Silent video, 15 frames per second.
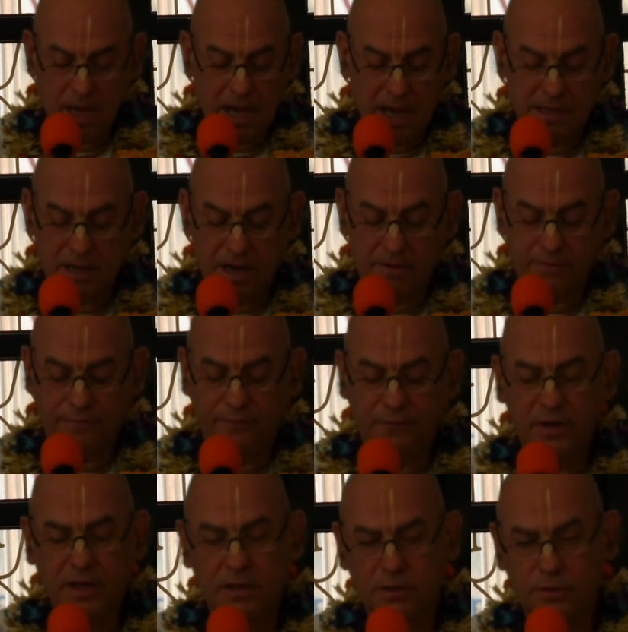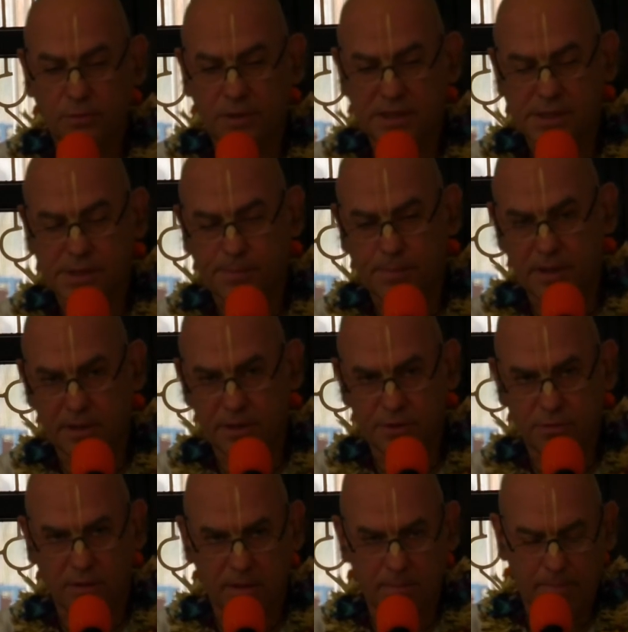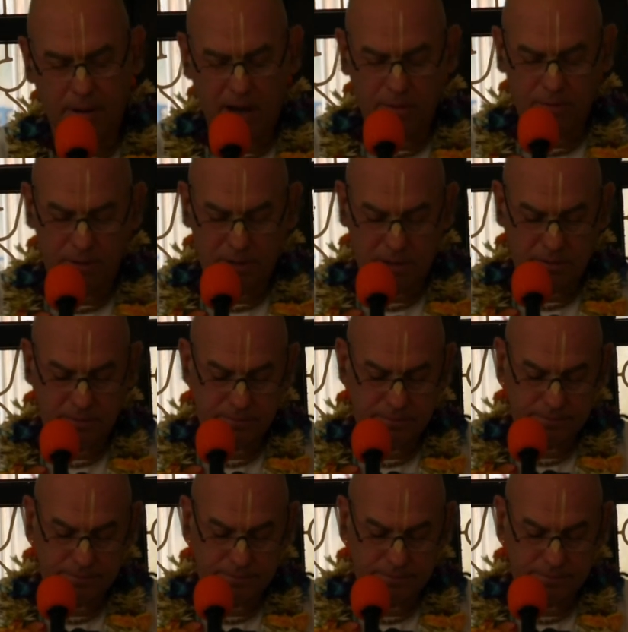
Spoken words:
and are filled with spiritual power.